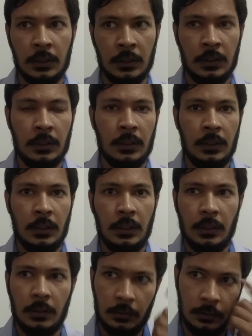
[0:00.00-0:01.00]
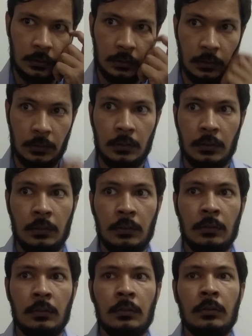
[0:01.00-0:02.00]

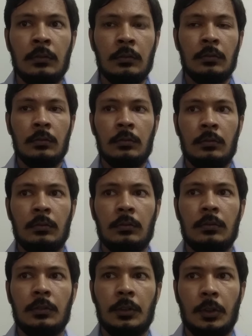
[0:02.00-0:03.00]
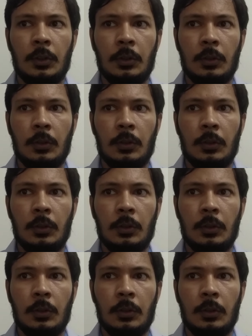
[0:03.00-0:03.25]
(no one is talking)